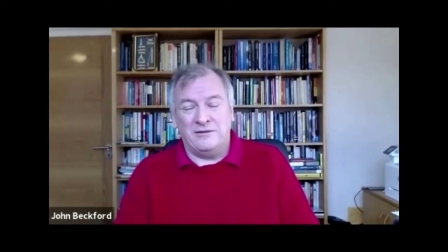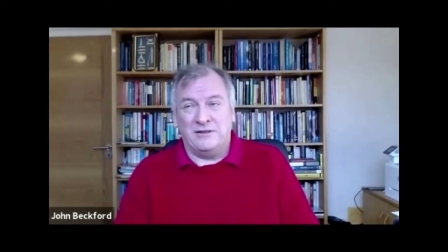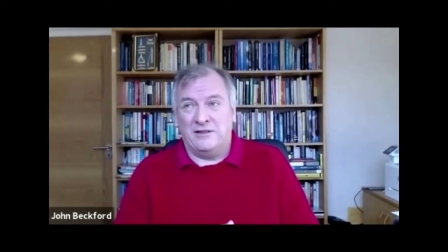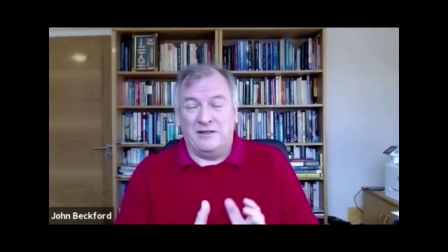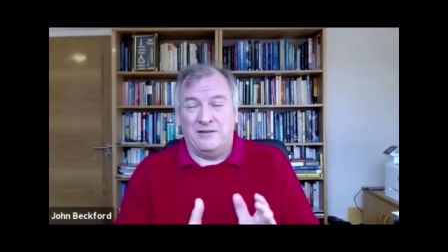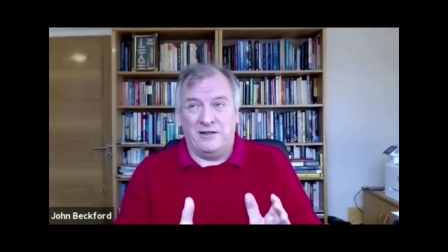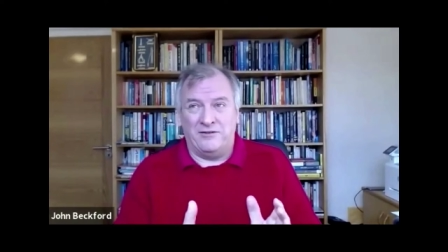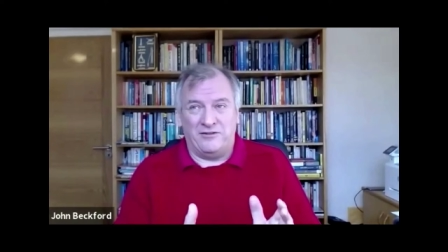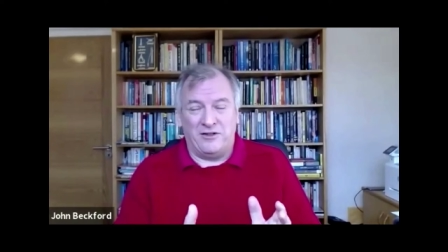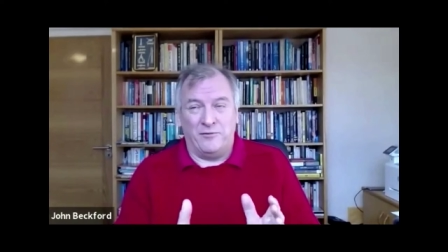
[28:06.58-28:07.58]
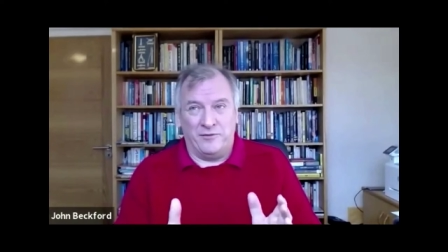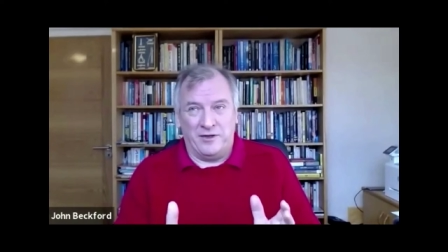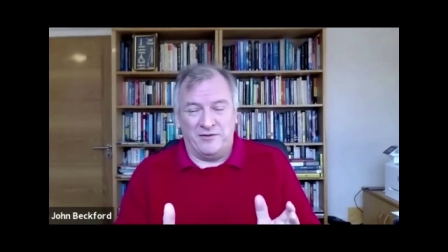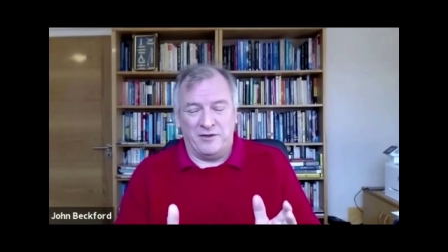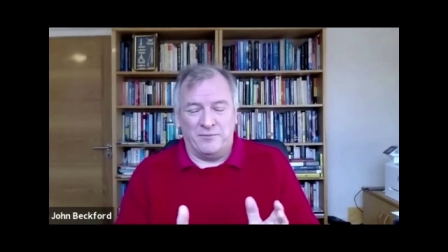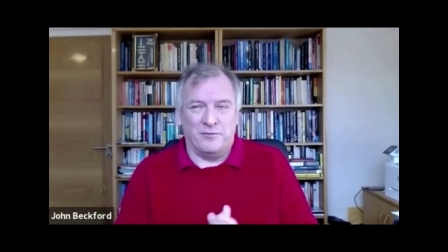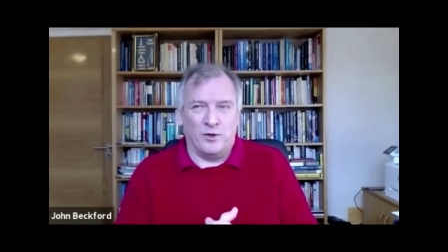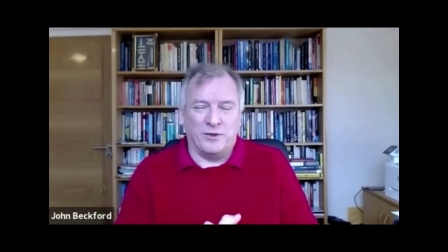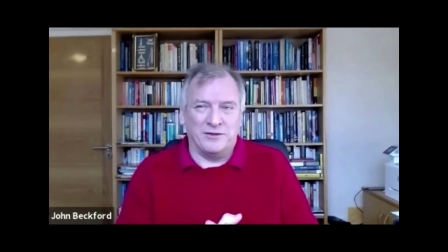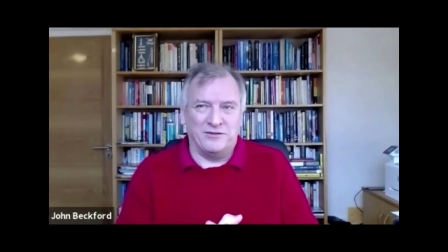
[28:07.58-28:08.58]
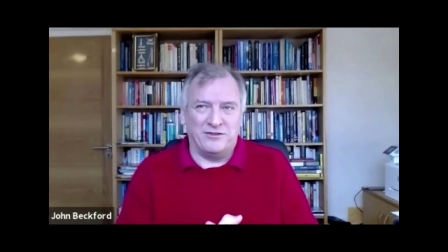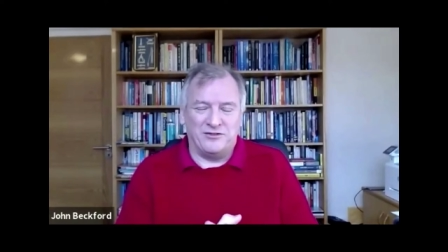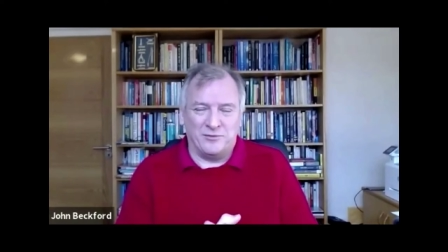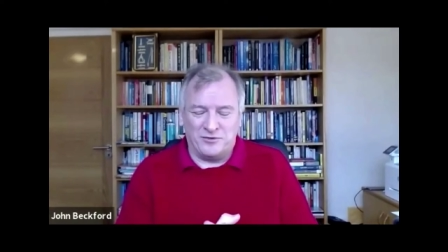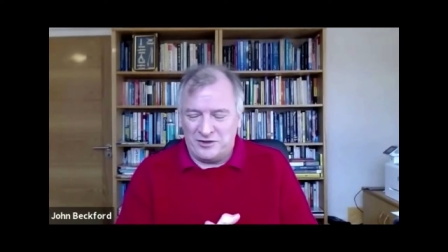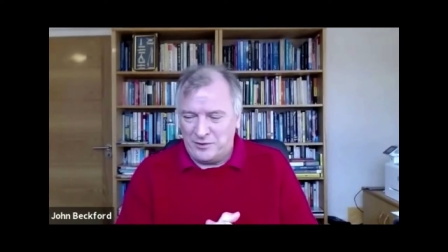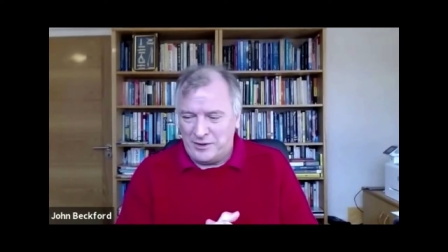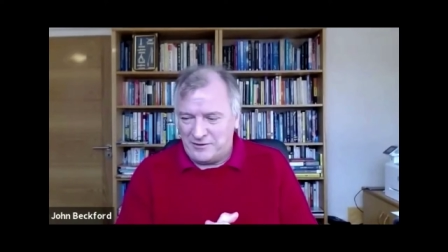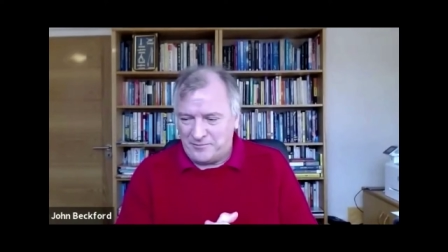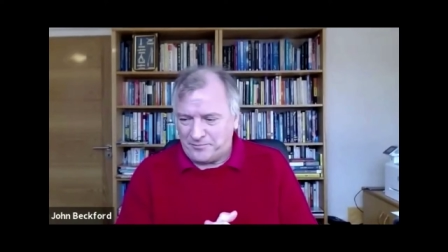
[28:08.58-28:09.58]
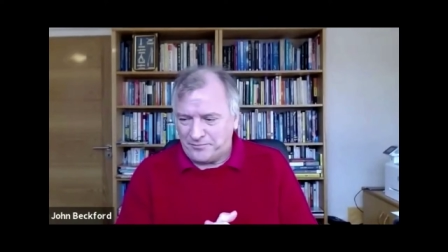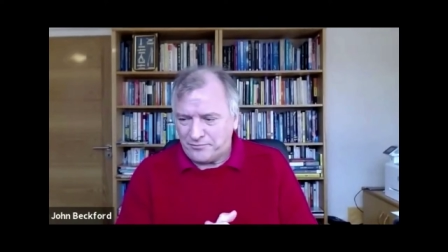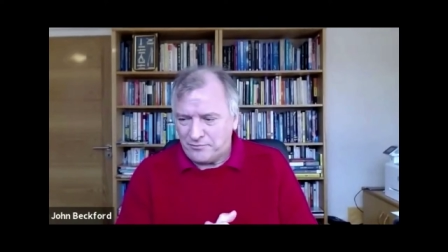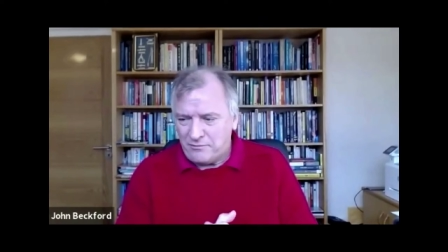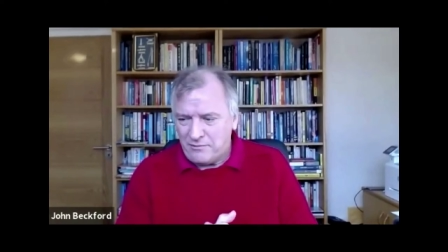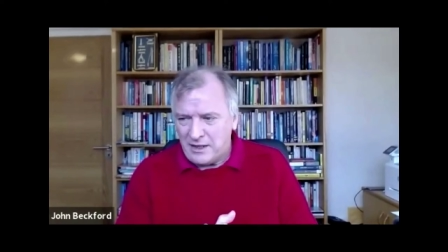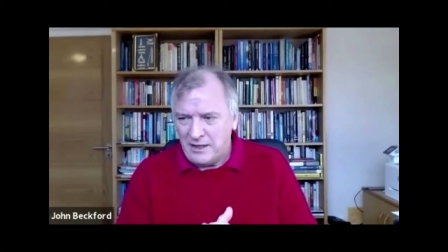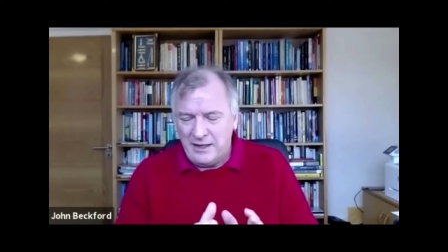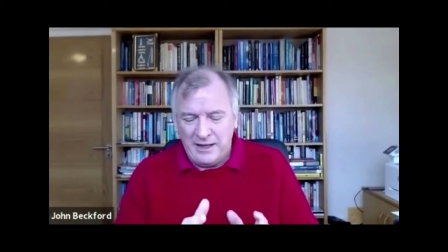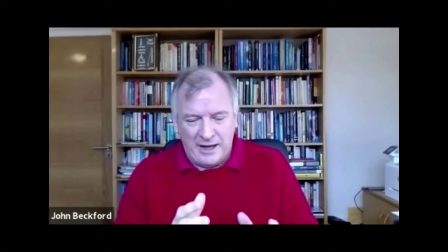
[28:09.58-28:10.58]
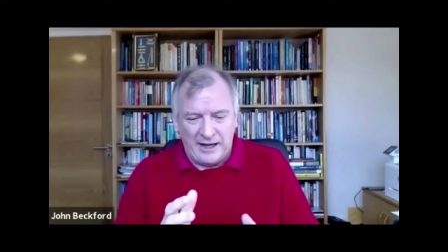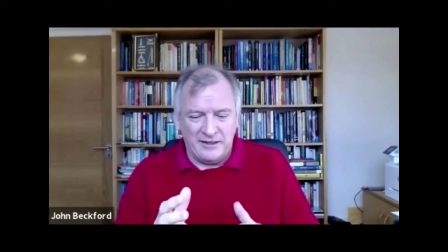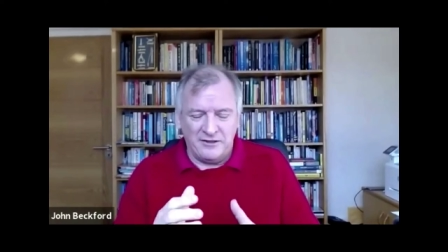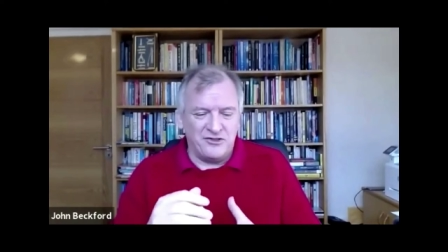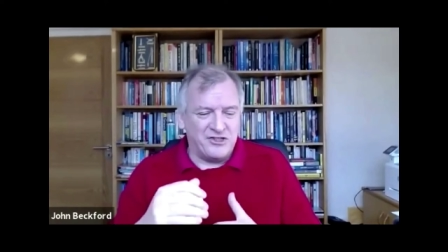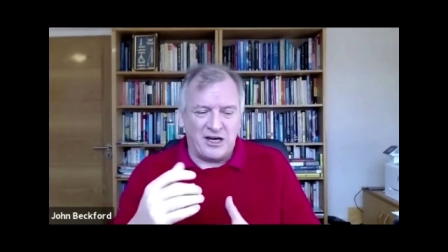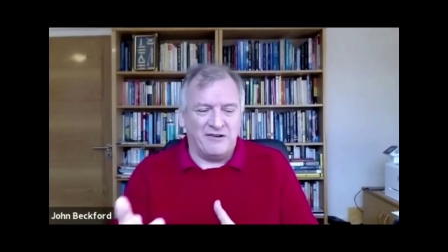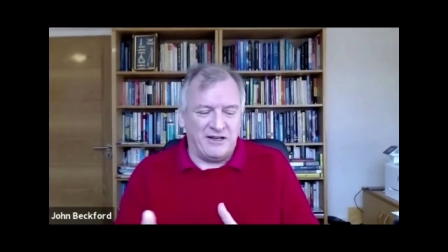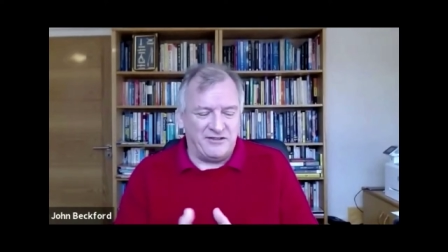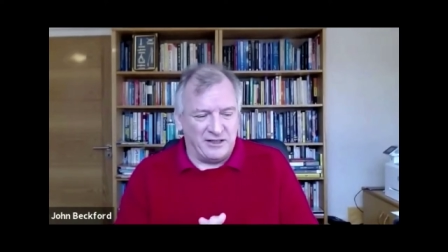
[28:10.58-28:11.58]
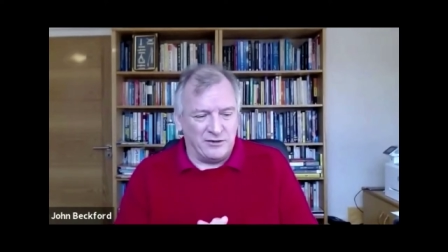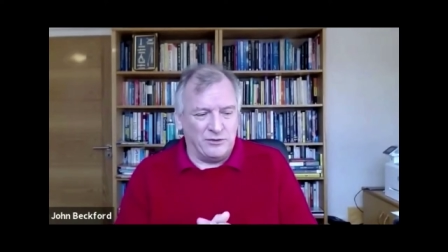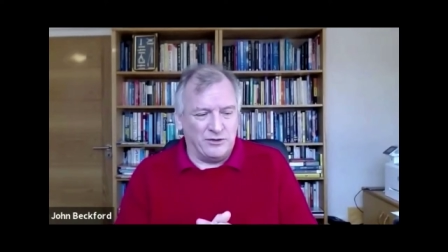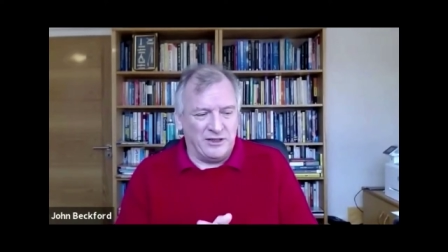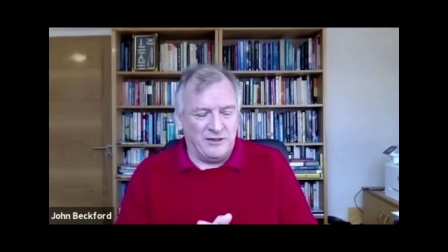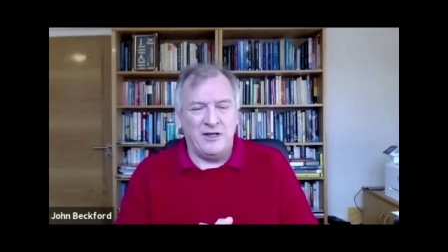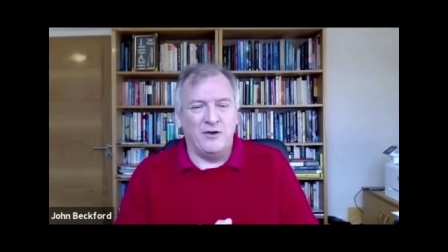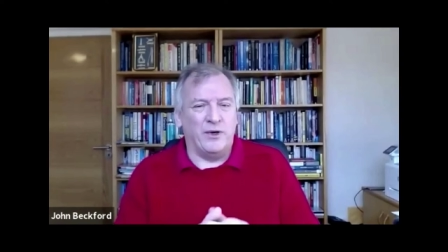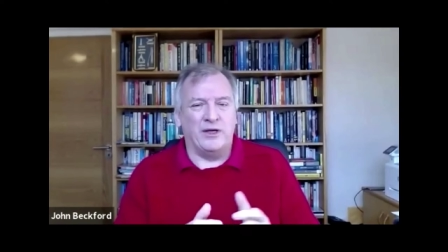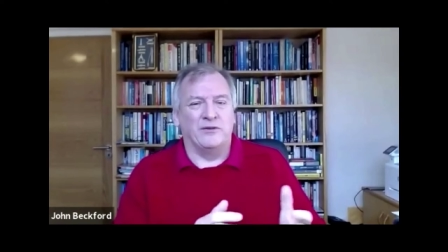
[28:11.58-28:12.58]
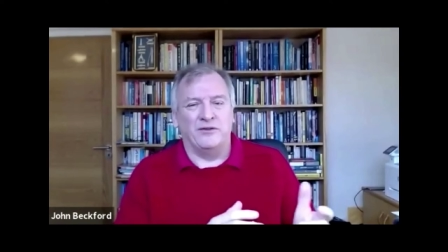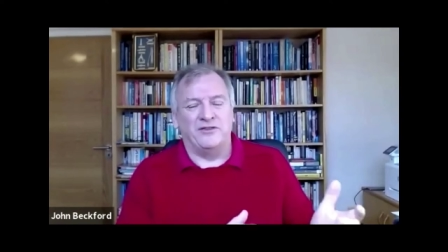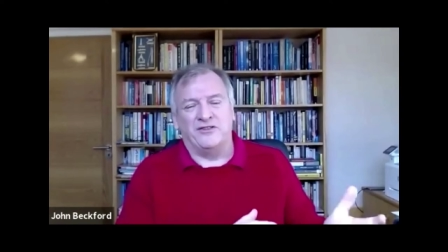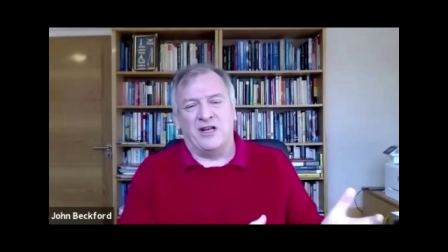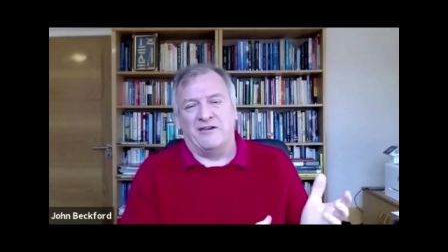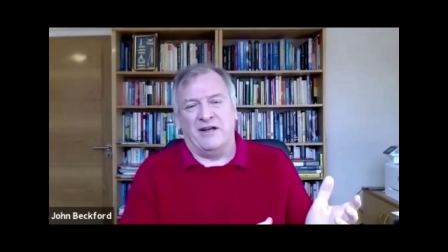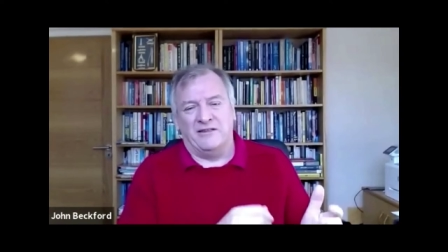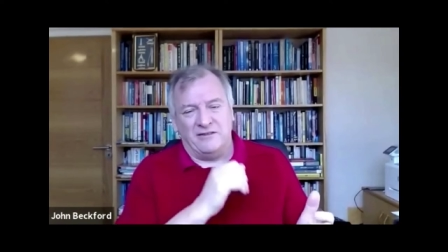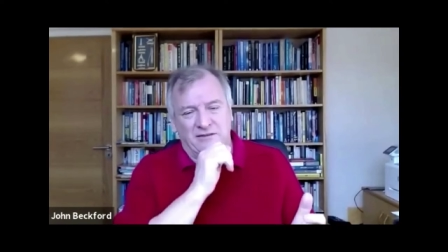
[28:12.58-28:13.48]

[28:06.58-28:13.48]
and, and some of the more modern systems do it, in generating an order, we could also generate,